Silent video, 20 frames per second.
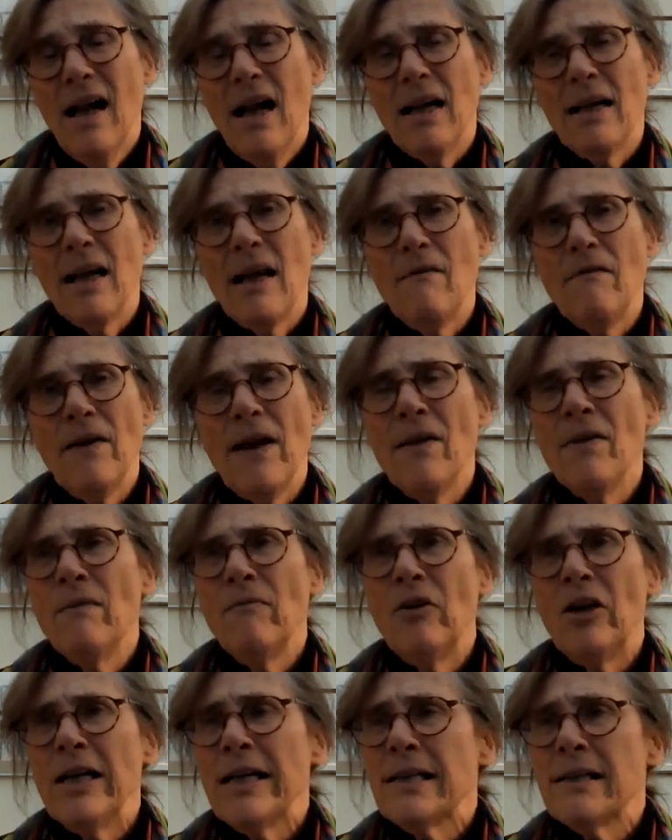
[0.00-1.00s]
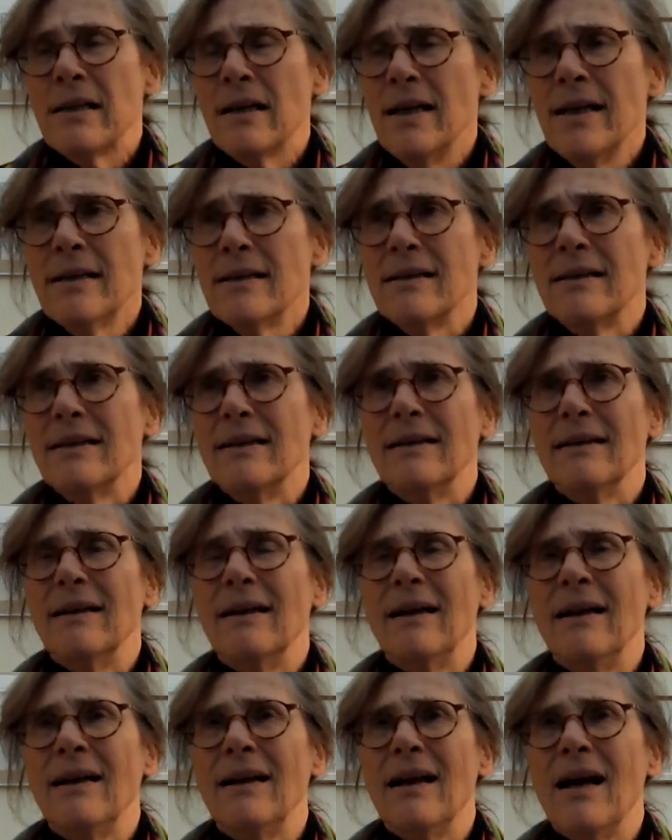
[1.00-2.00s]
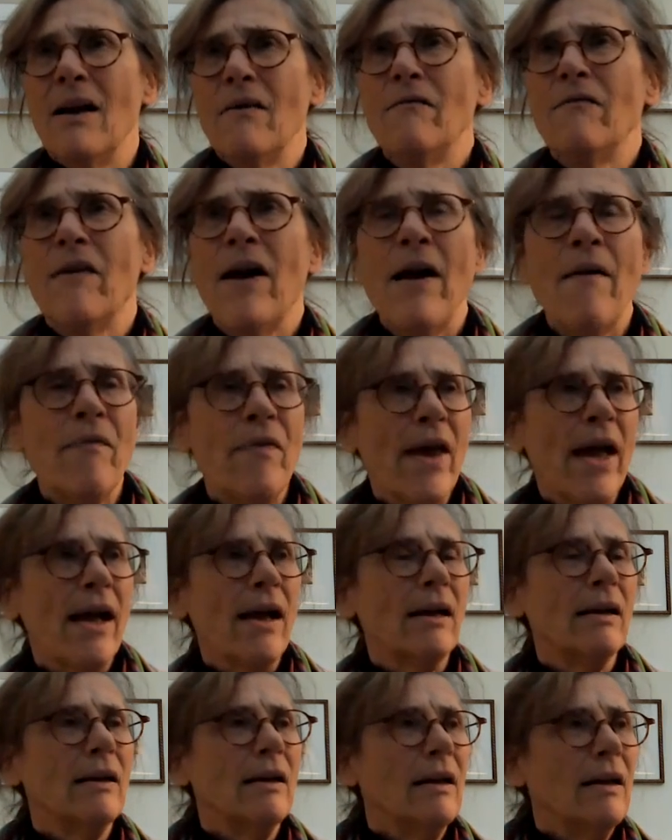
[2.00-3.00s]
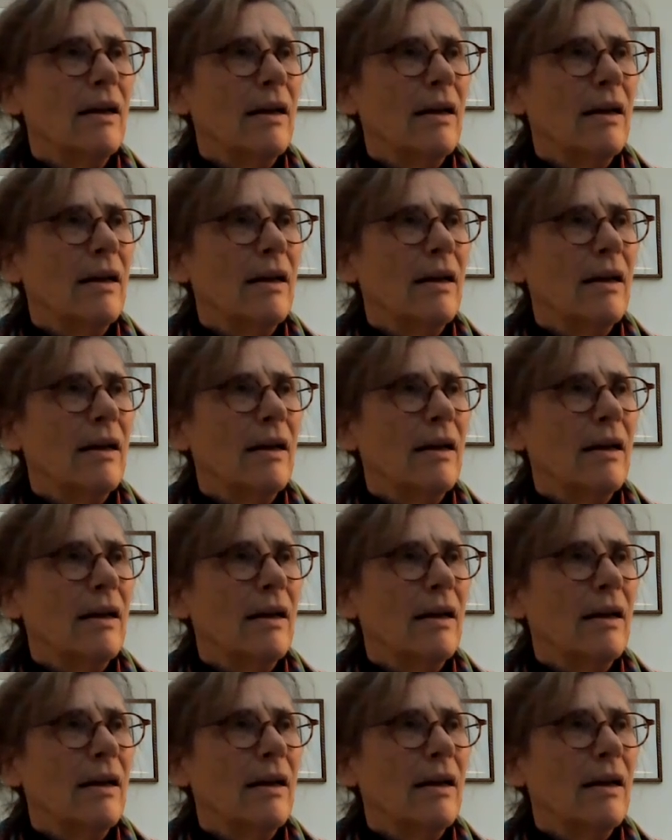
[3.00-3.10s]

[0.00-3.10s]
and I found them very exciting. I found that